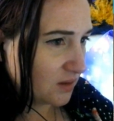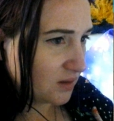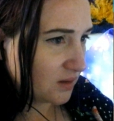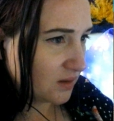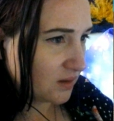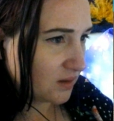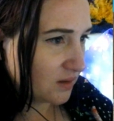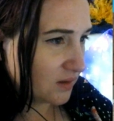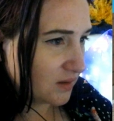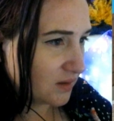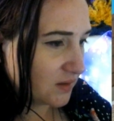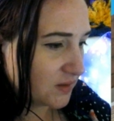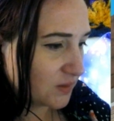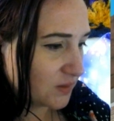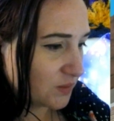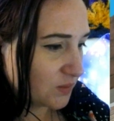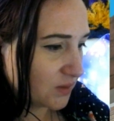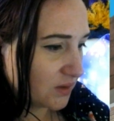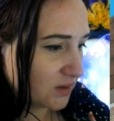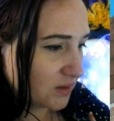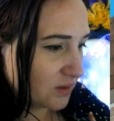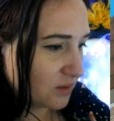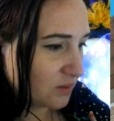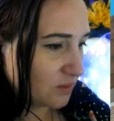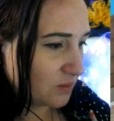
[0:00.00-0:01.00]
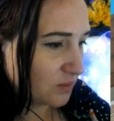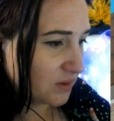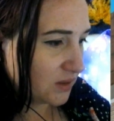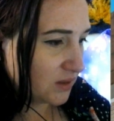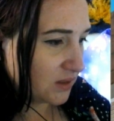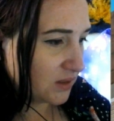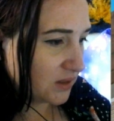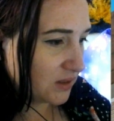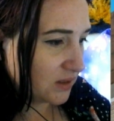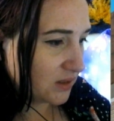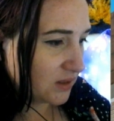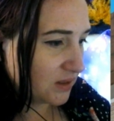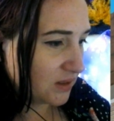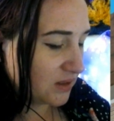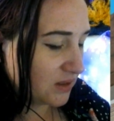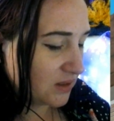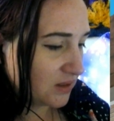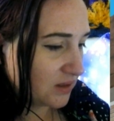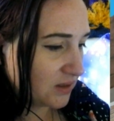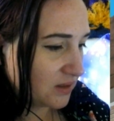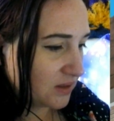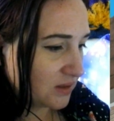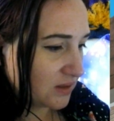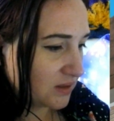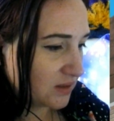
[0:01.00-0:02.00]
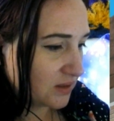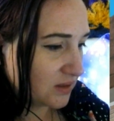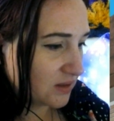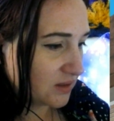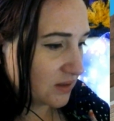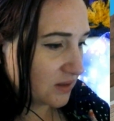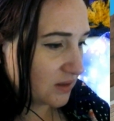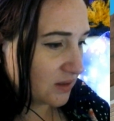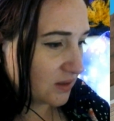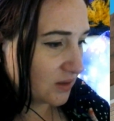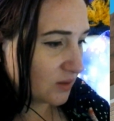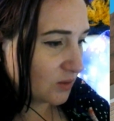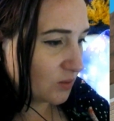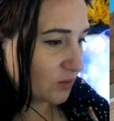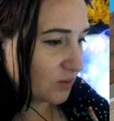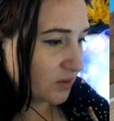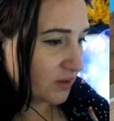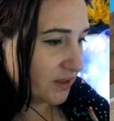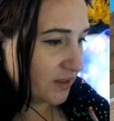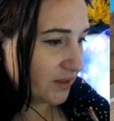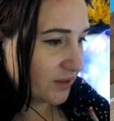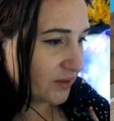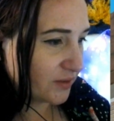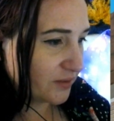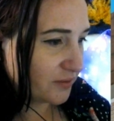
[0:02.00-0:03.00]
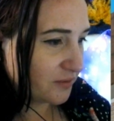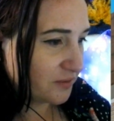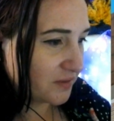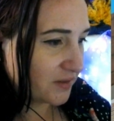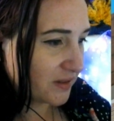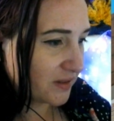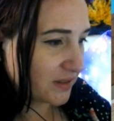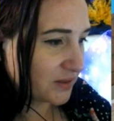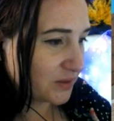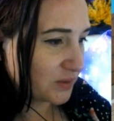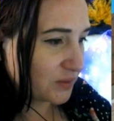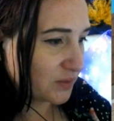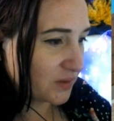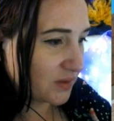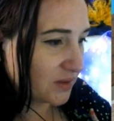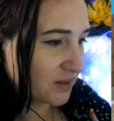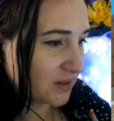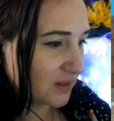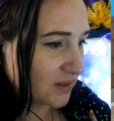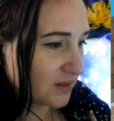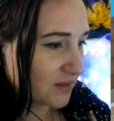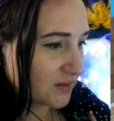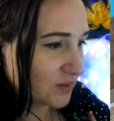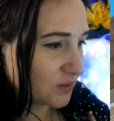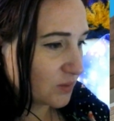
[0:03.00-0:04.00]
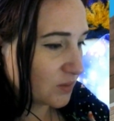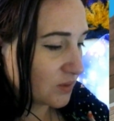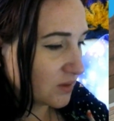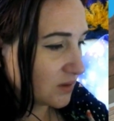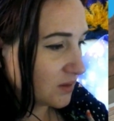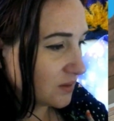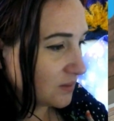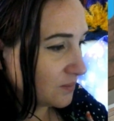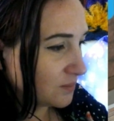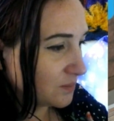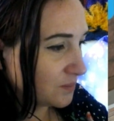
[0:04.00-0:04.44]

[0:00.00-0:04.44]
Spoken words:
this one we need quite a lot of fans for the next one,